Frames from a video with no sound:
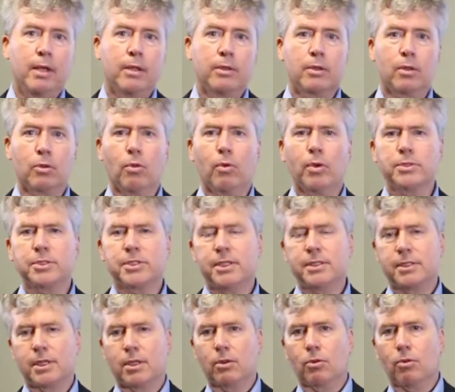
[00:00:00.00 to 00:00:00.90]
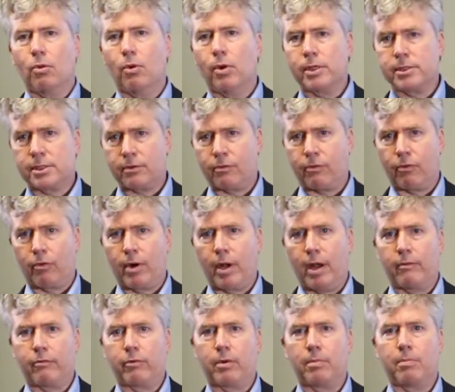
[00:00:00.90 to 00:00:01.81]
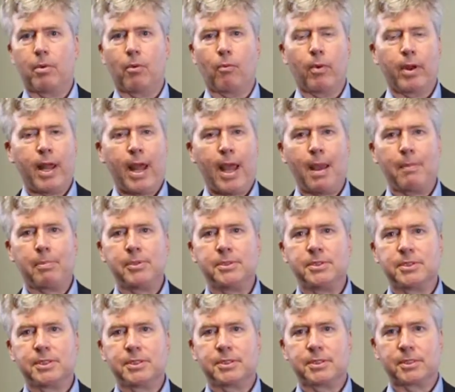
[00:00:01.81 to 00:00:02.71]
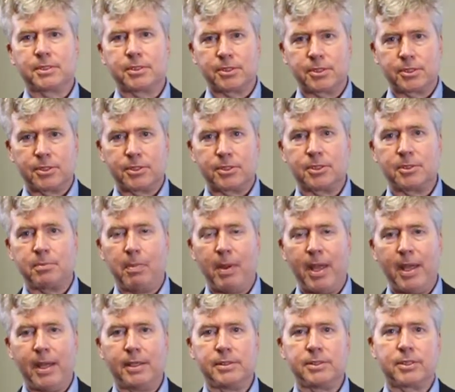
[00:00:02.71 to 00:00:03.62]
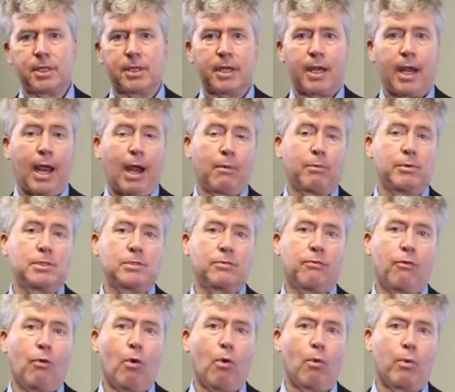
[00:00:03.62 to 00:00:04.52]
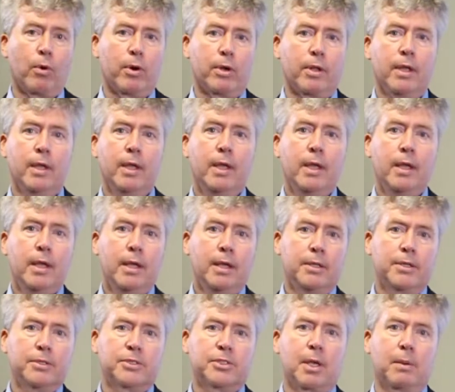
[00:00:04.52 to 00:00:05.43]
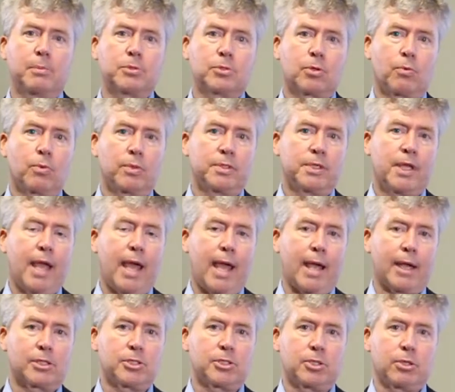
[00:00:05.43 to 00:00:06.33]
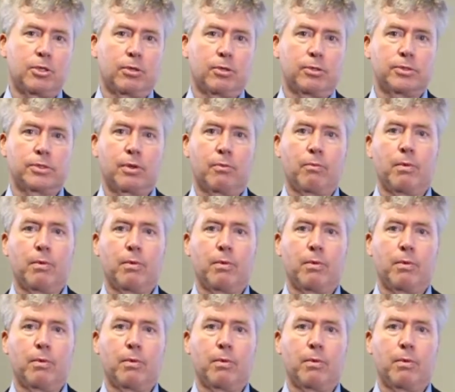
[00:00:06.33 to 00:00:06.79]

the loss isn't lost forever, but what happens is it suspends and carries forward into subsequent tax years.